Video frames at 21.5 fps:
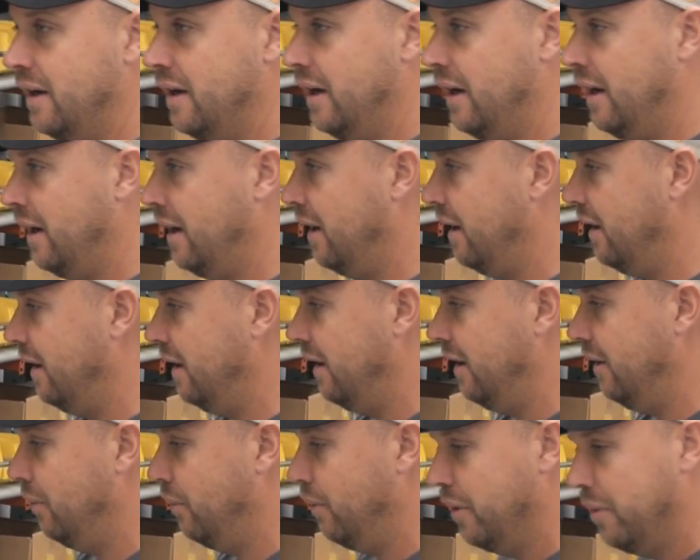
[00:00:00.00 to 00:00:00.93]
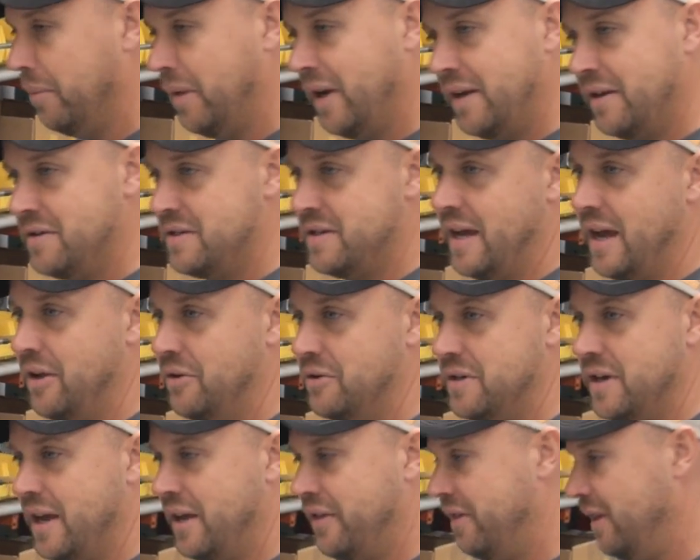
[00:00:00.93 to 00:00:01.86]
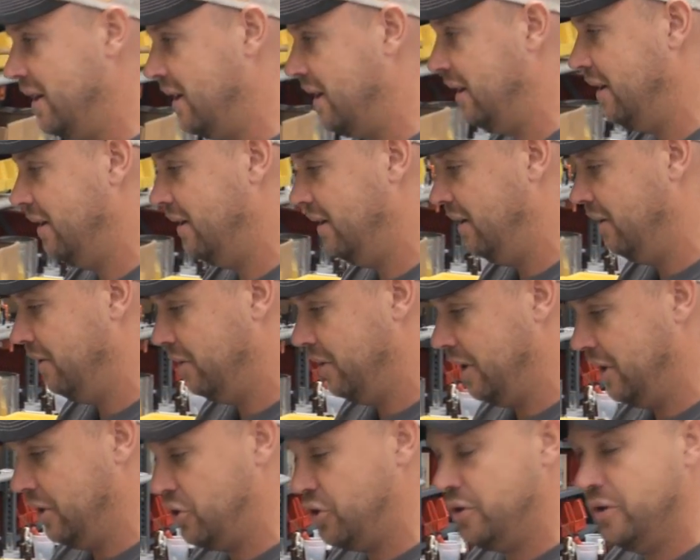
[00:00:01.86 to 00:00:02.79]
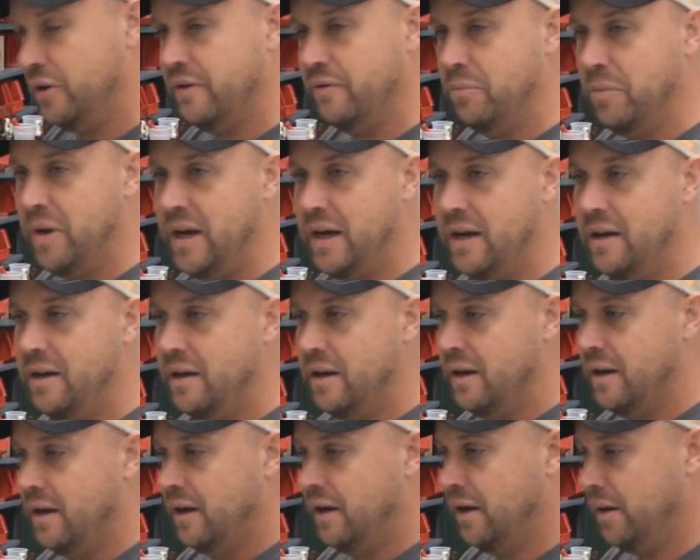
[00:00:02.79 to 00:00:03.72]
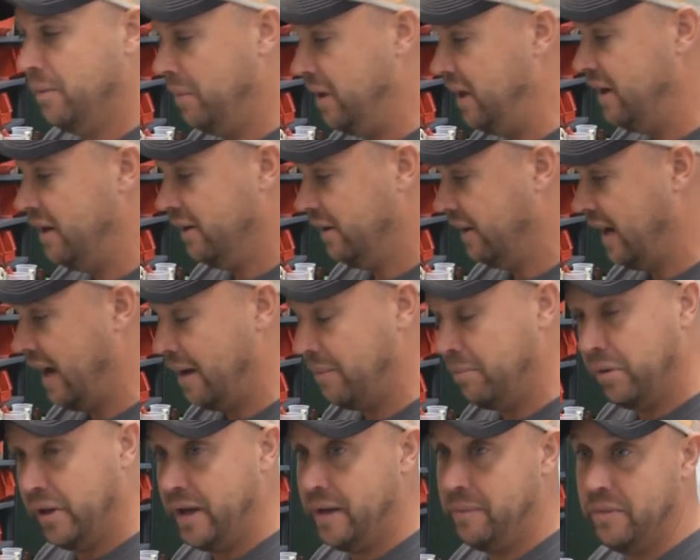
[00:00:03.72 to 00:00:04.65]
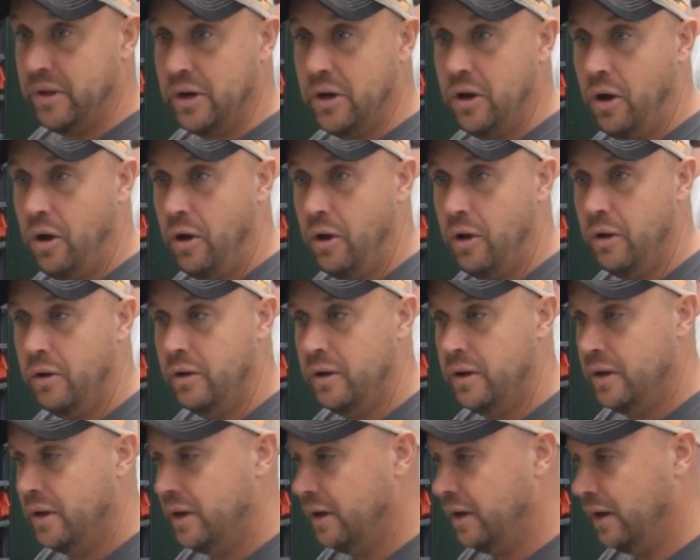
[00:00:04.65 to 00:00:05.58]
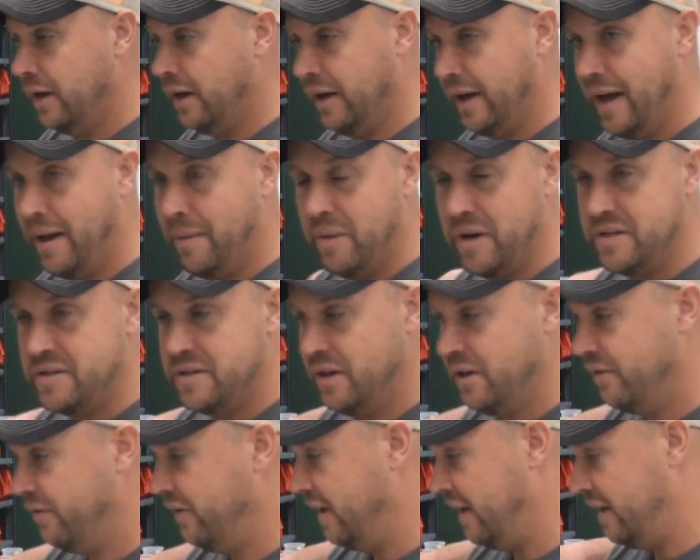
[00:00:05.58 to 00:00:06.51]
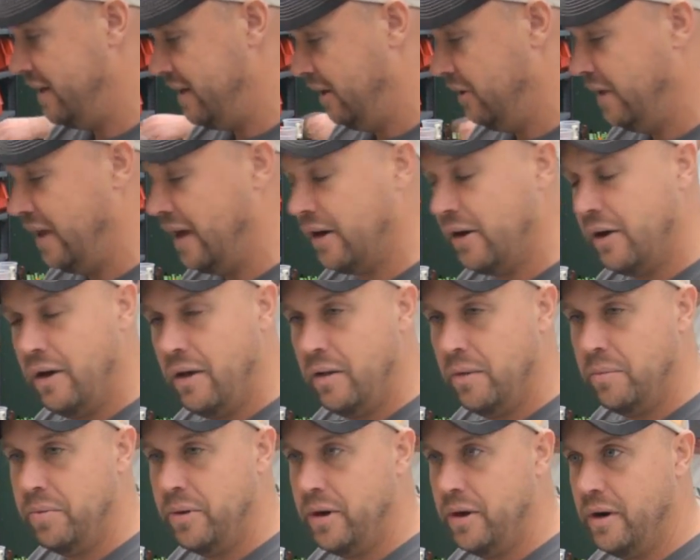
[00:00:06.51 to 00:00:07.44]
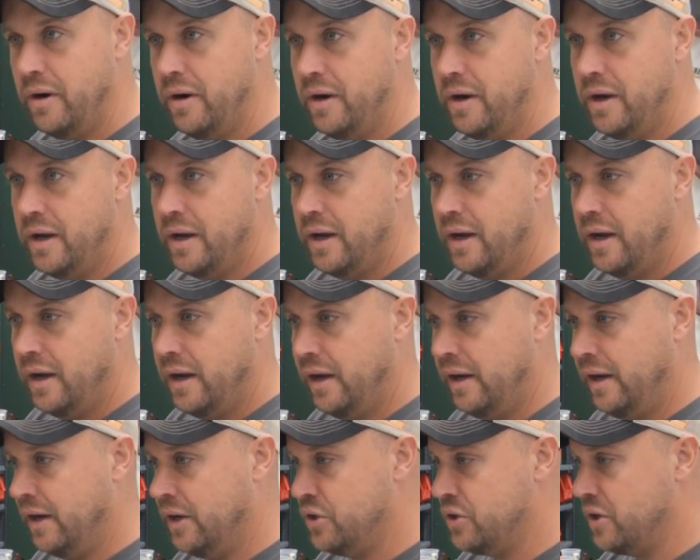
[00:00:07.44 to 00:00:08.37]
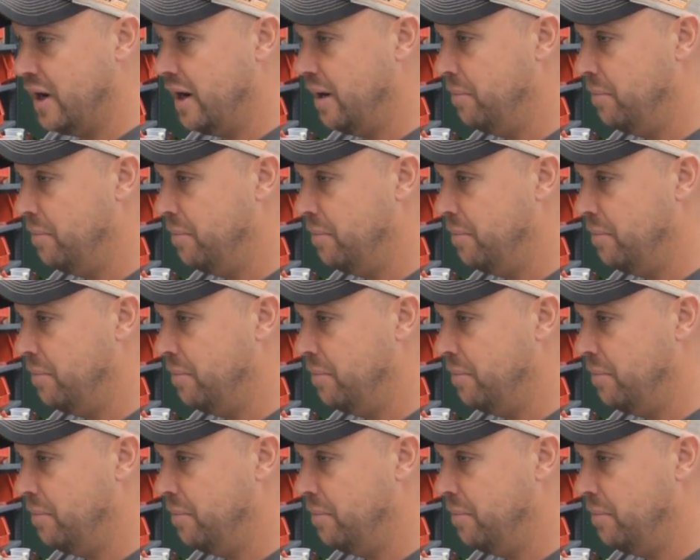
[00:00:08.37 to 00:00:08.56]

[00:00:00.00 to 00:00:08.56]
and it wouldn't make the sounds that I think it, you know, it should have made. And immediately I'd blame the call and not myself, and I'd tear that call apart and then try to